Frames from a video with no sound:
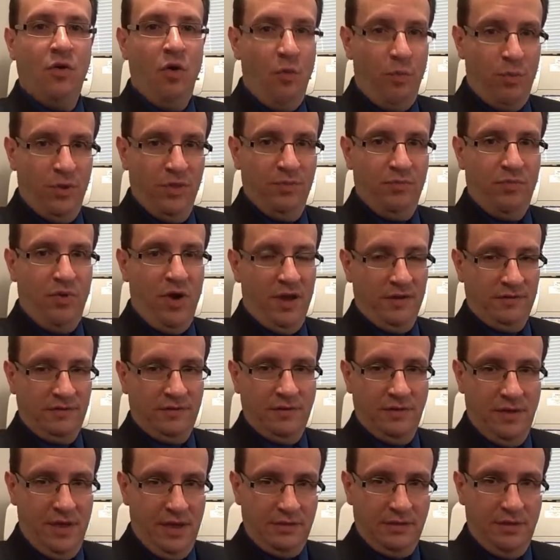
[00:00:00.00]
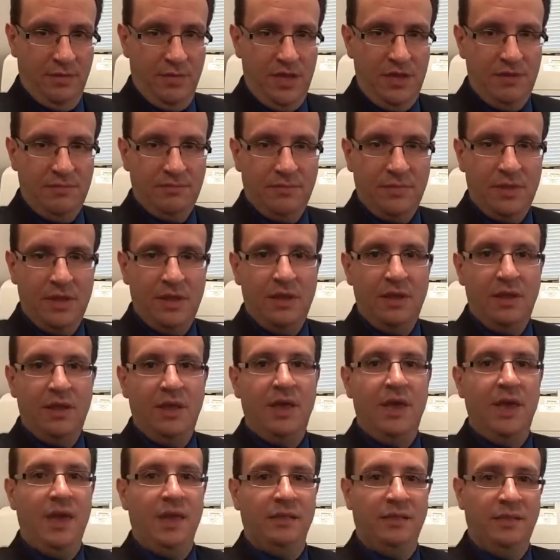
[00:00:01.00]
open prostatectomy,
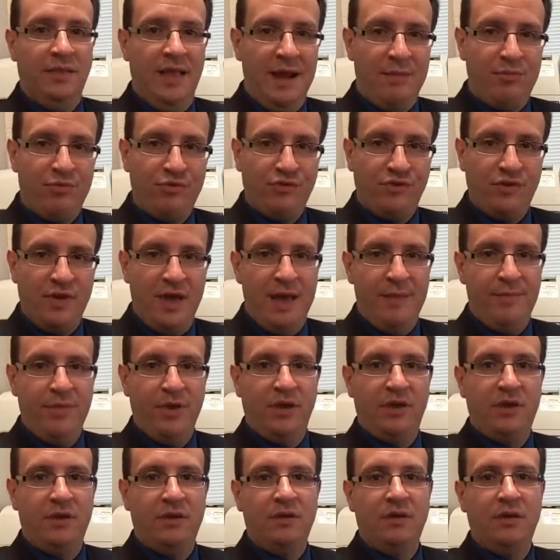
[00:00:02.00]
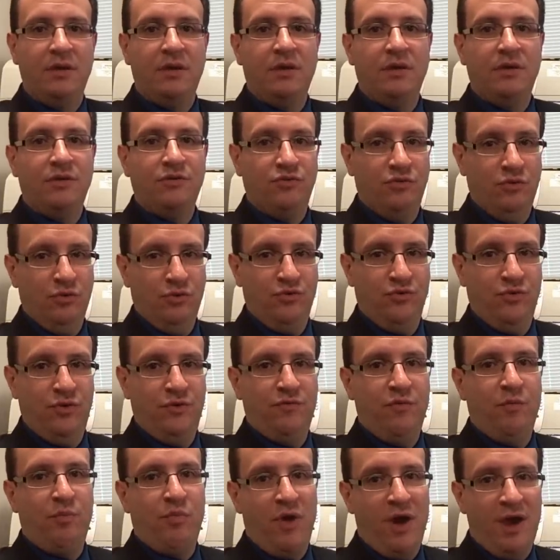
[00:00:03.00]
and laparoscopic
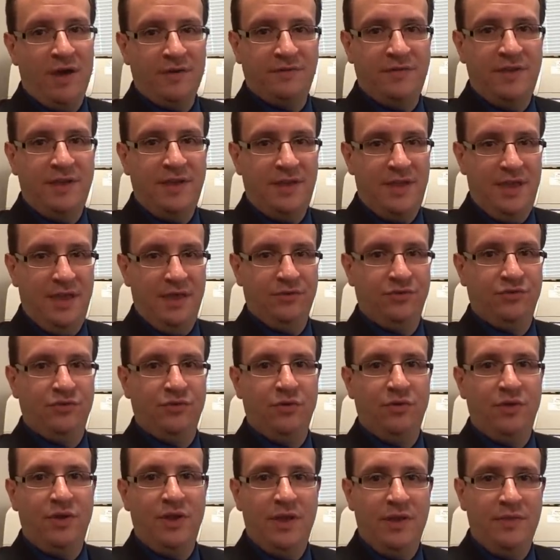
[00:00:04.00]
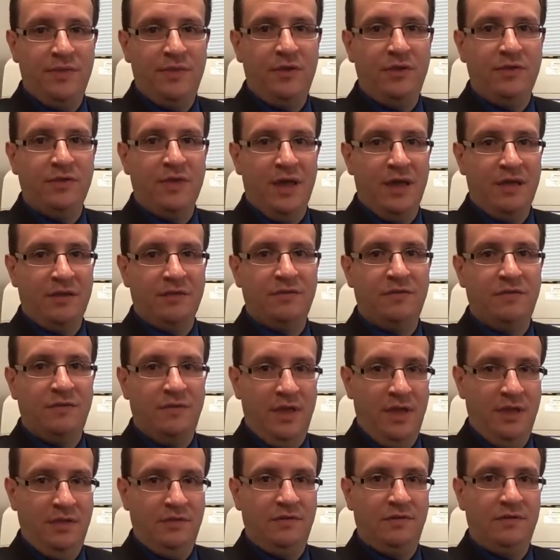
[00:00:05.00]
surgery for prostate cancer in the United
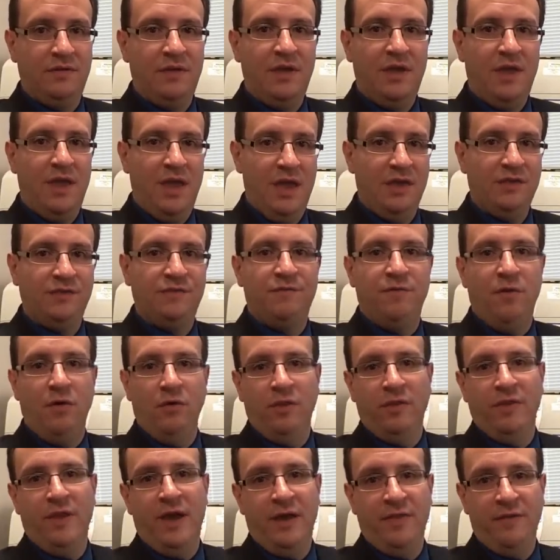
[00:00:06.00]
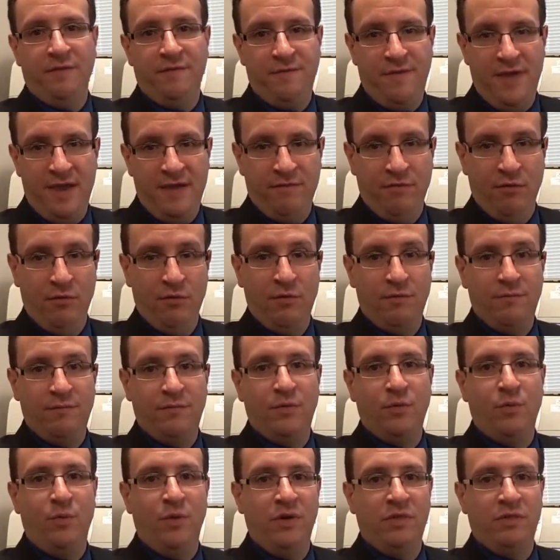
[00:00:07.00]
States has fallen out of favor,
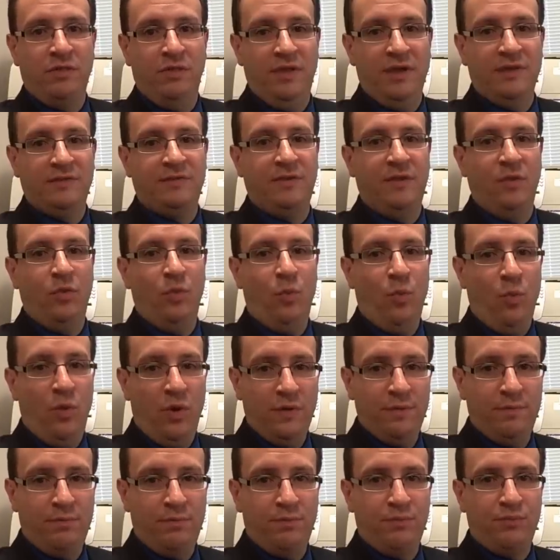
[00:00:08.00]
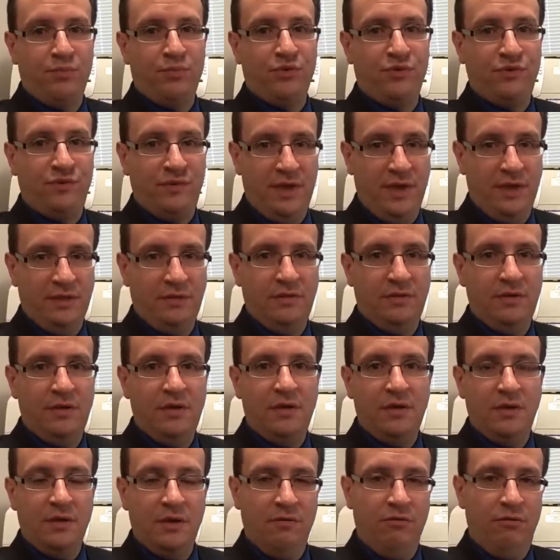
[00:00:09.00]
with less than 1%
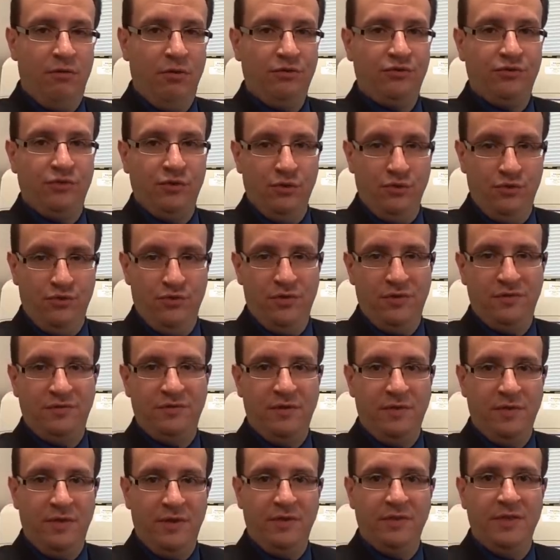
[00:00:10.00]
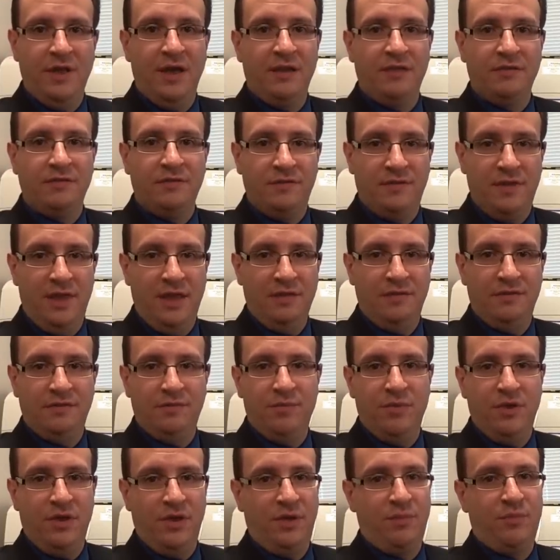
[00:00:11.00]
of all surgeries in the United States
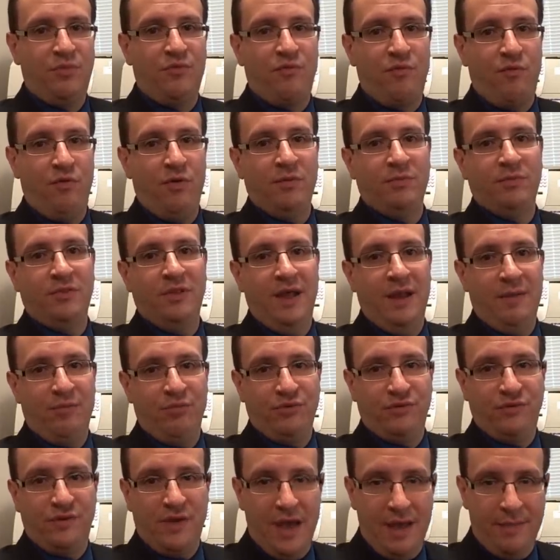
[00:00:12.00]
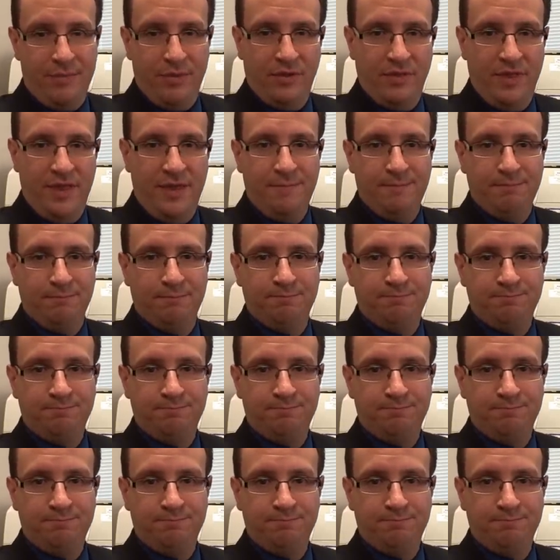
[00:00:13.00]
being performed laparoscopically.